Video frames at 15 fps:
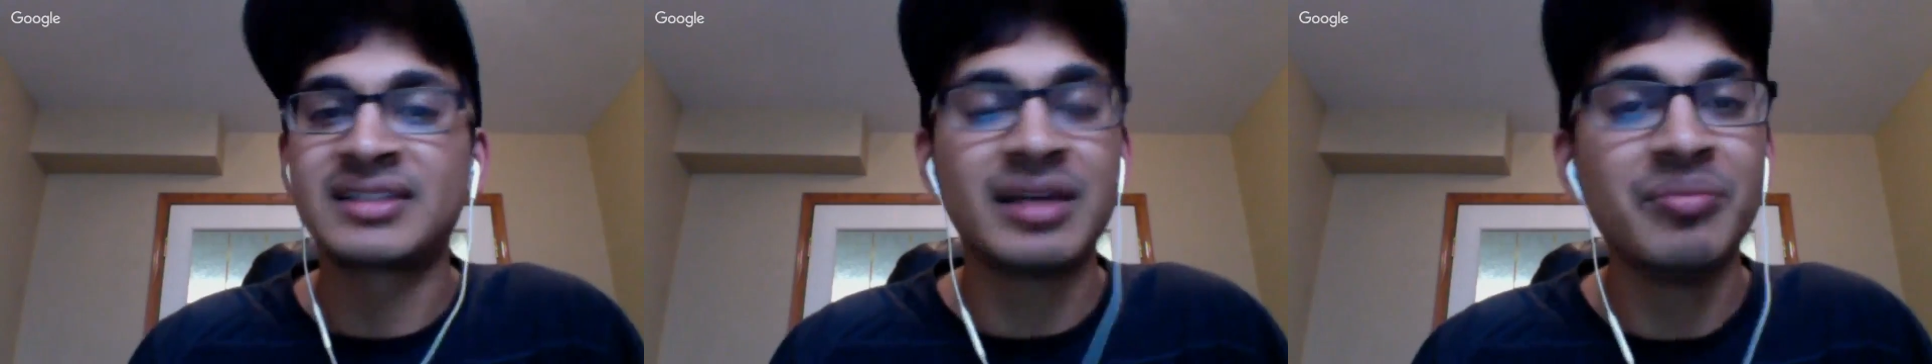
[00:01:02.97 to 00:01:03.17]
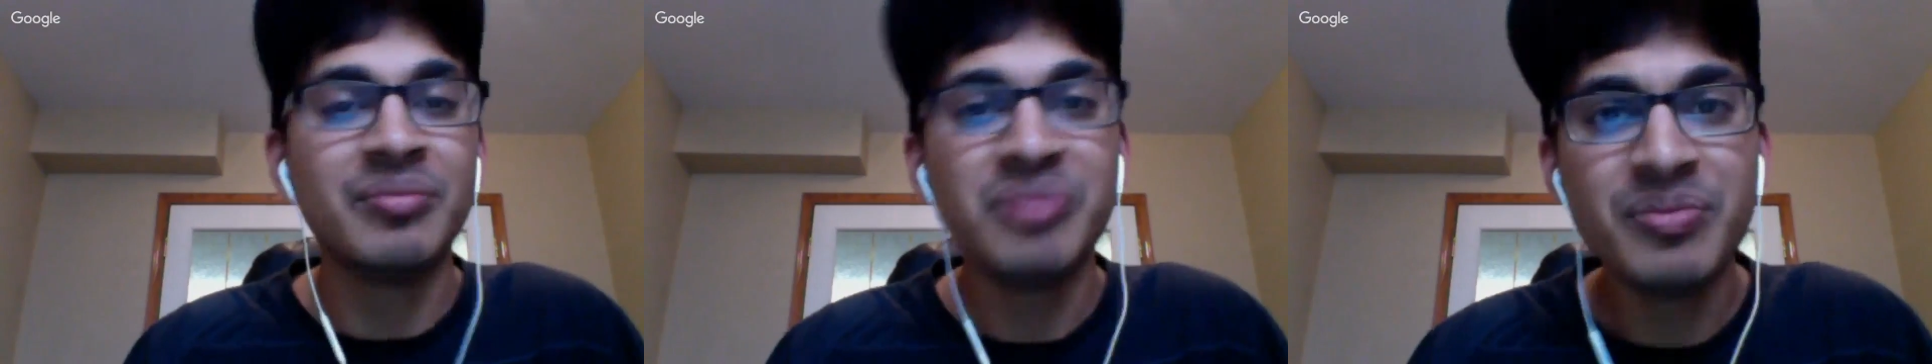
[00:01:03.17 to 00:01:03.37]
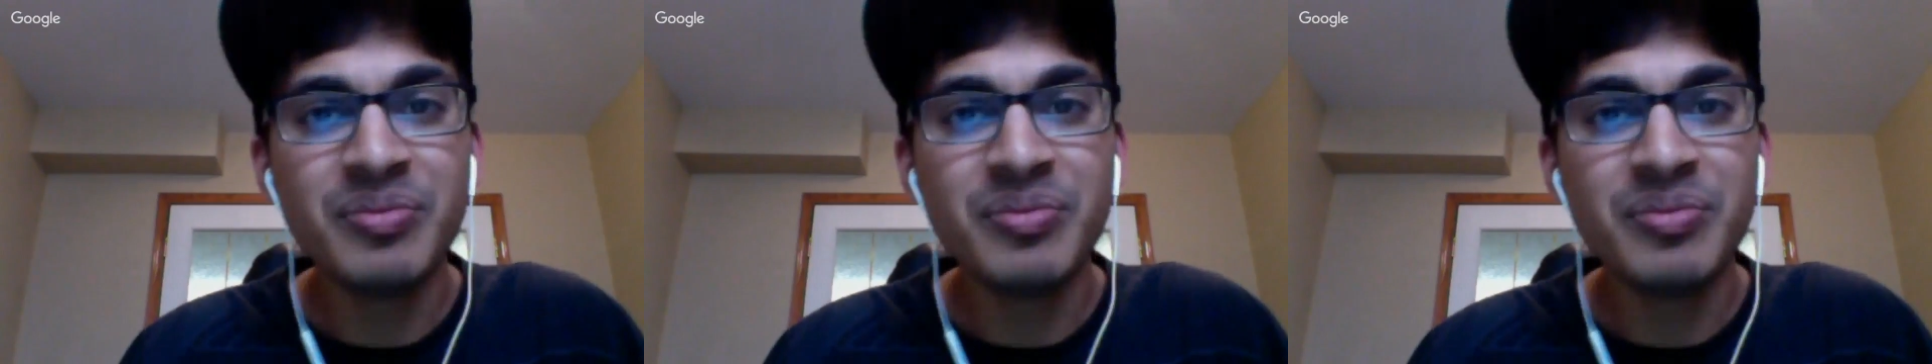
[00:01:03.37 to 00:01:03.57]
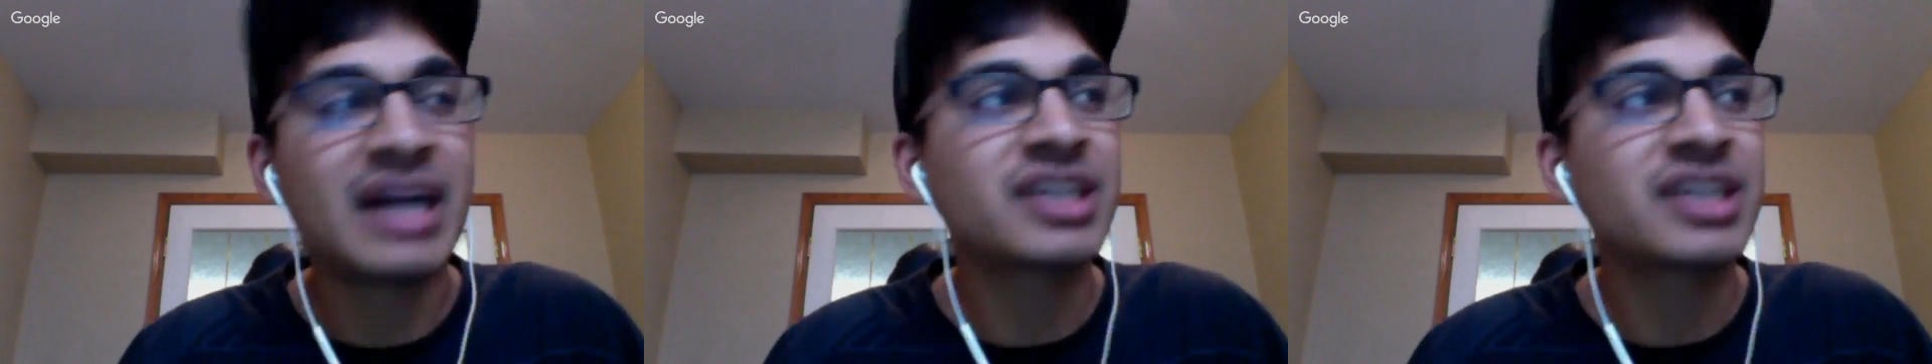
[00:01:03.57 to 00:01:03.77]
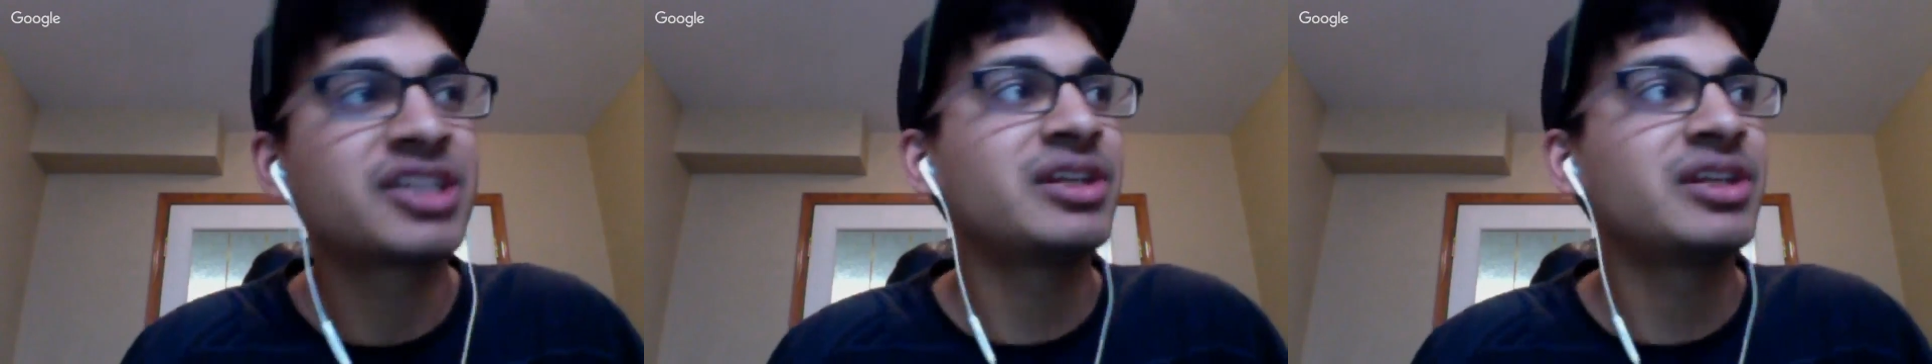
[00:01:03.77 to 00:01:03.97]
Some people
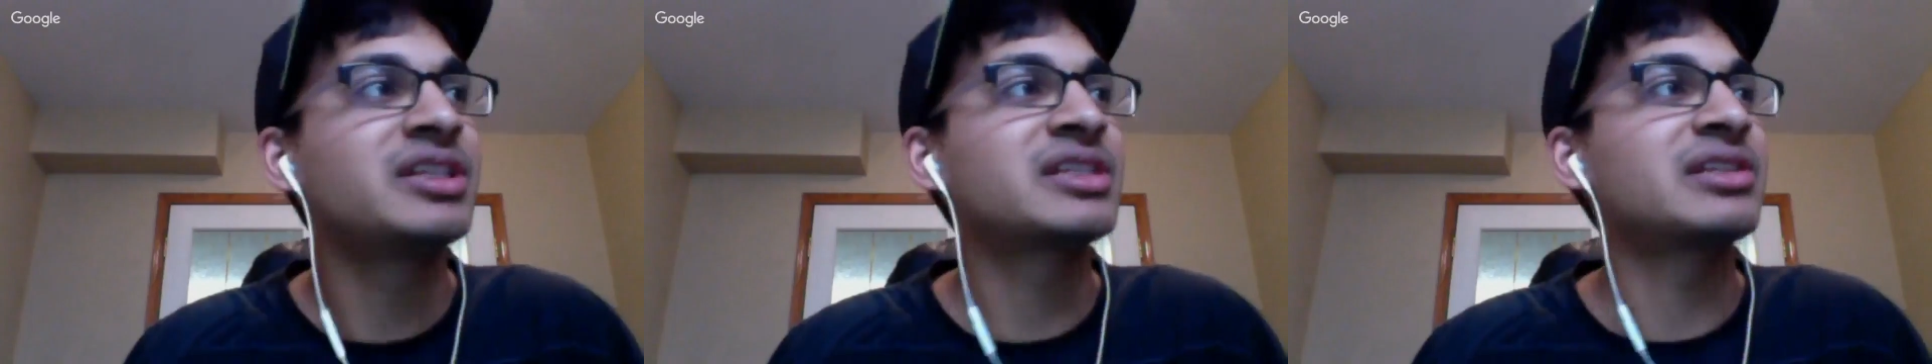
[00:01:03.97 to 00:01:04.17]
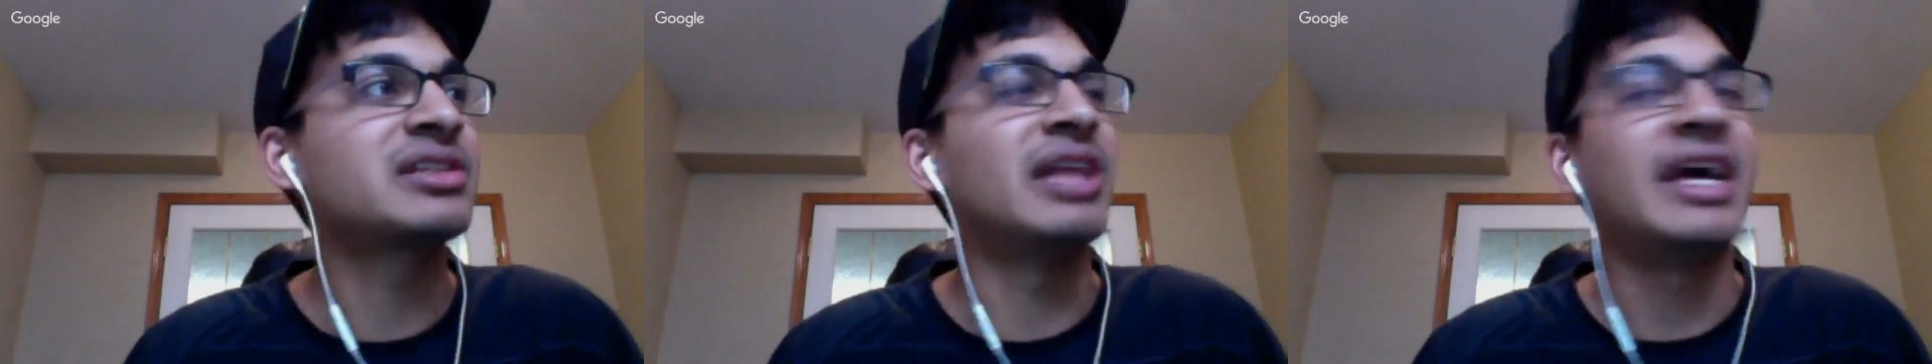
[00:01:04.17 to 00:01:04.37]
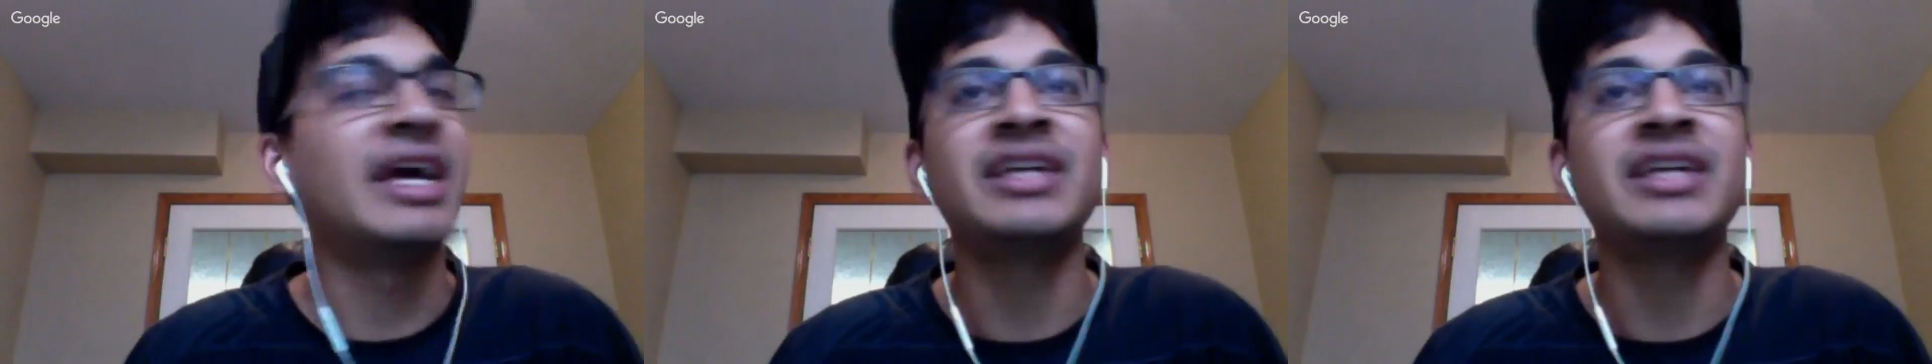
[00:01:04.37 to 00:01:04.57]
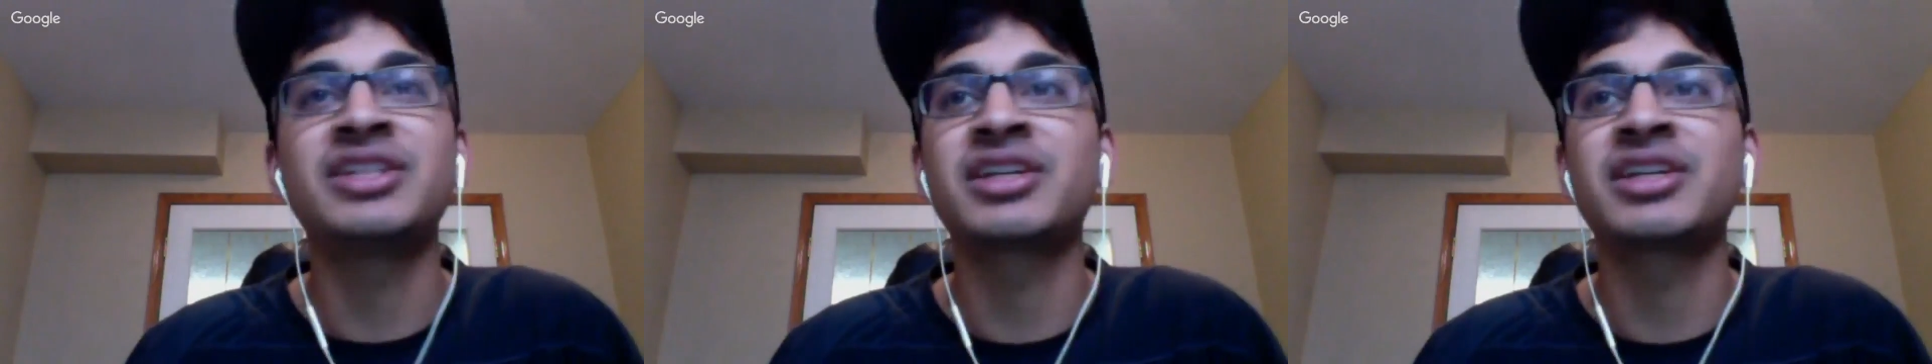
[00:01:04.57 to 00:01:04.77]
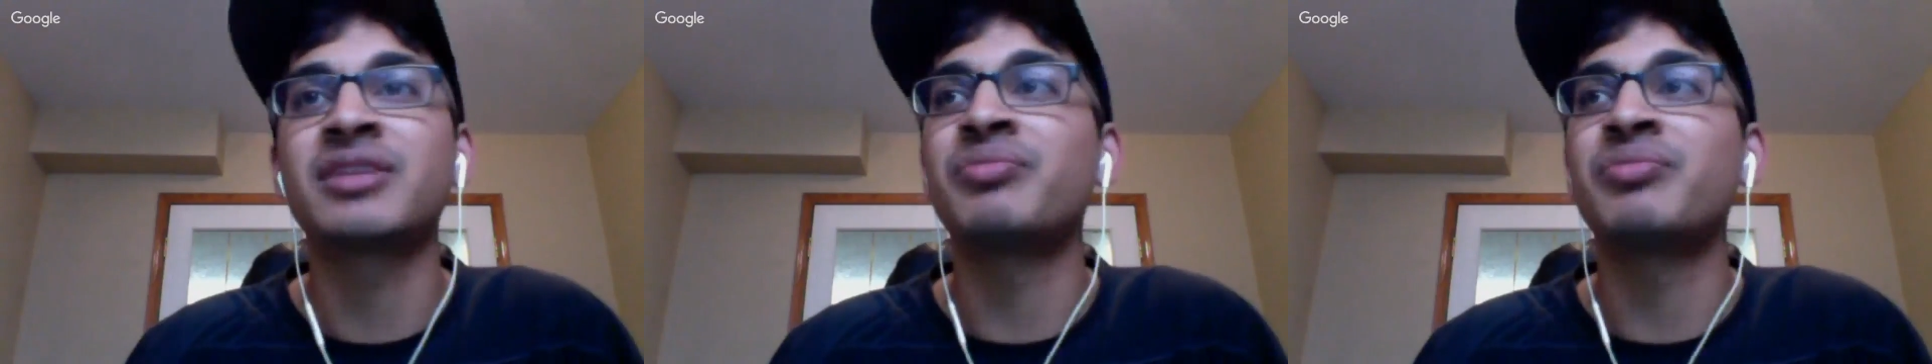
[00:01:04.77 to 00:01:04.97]
actually just like
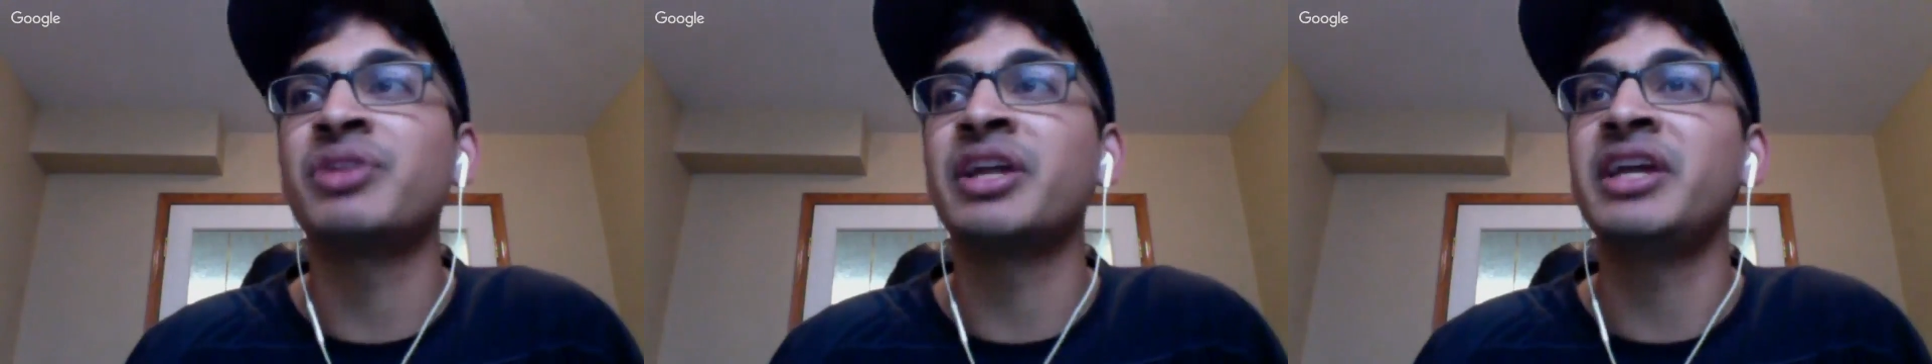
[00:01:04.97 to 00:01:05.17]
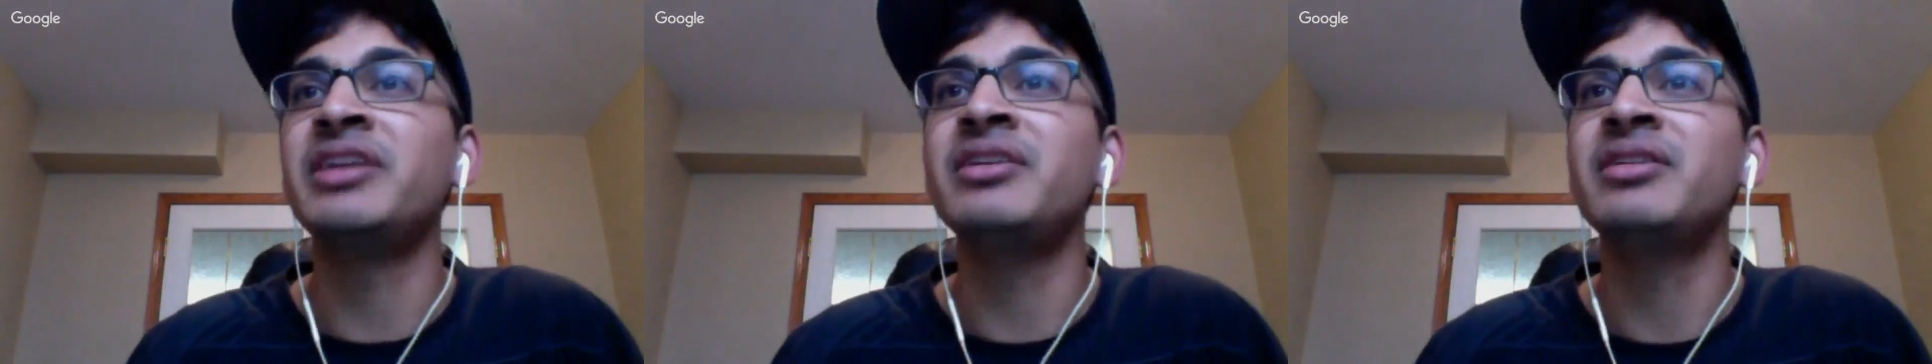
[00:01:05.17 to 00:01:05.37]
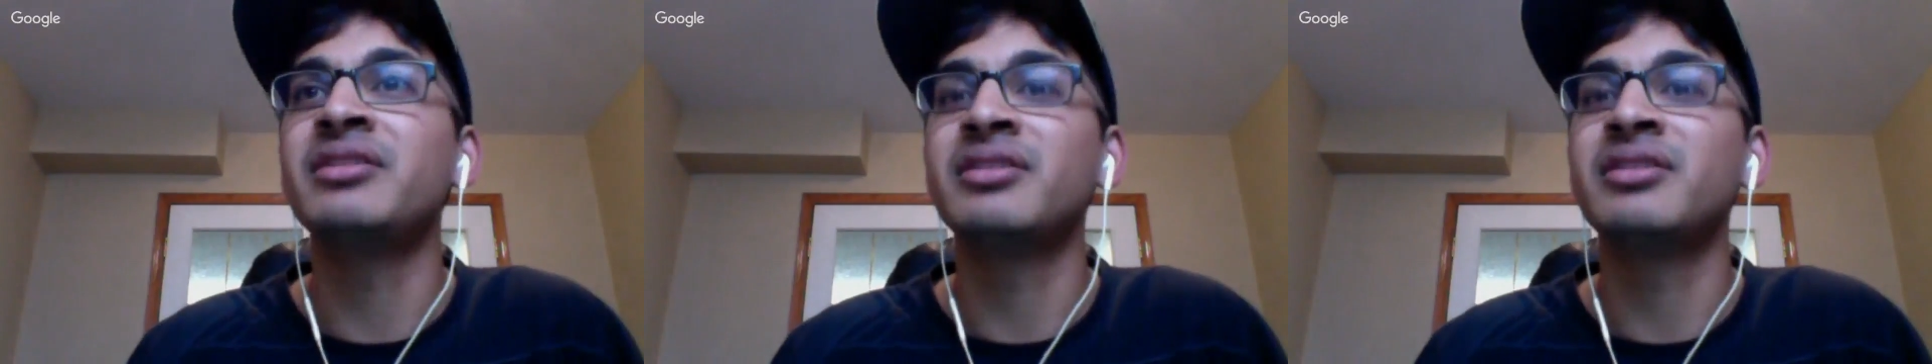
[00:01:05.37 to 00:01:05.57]
to complain